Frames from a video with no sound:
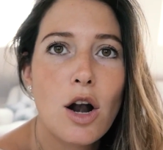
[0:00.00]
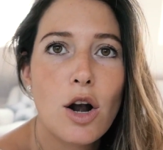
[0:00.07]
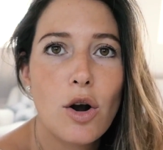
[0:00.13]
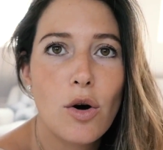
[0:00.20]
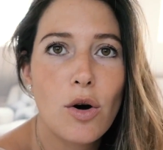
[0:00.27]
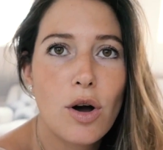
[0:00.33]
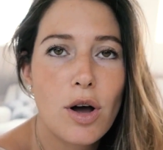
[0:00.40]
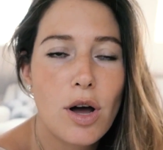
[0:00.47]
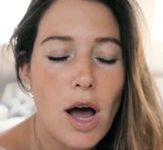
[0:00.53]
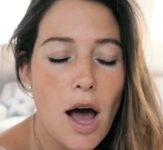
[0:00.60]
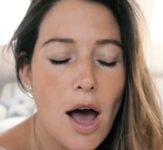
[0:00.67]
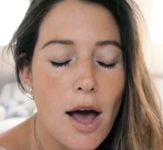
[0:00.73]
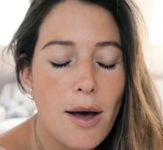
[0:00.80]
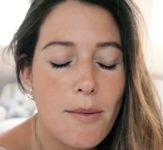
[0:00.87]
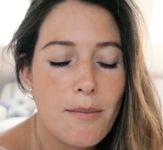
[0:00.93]

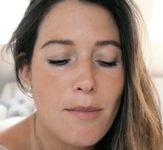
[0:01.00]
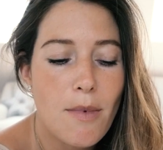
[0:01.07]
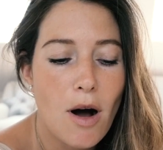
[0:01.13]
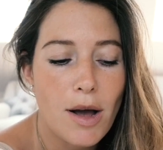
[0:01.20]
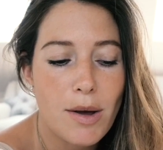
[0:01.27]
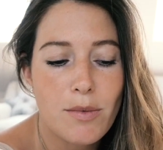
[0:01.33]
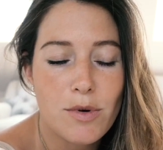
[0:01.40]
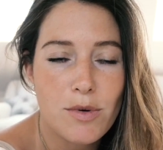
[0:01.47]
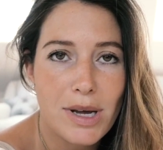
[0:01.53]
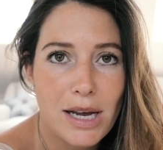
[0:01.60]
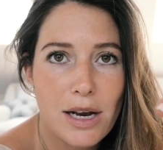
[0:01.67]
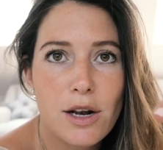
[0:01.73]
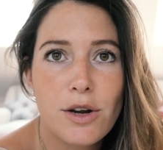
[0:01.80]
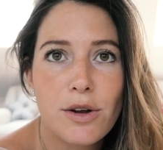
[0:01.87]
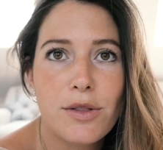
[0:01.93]
I will
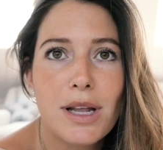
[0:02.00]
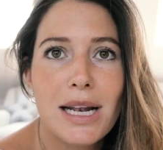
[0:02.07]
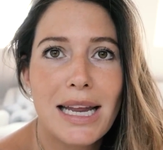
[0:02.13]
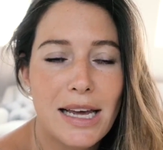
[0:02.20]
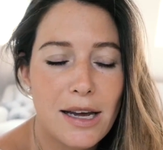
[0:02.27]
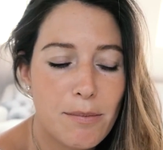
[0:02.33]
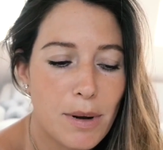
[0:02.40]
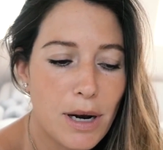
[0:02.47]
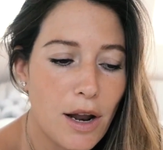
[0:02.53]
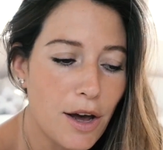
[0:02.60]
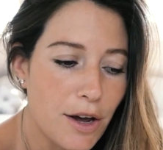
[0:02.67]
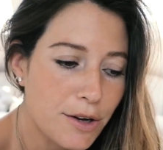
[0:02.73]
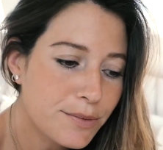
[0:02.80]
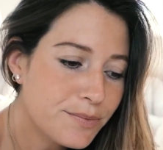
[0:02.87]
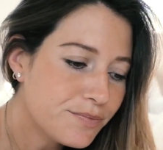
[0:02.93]
include the link
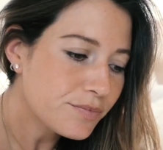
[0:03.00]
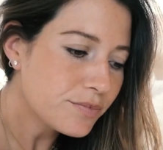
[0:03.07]
below.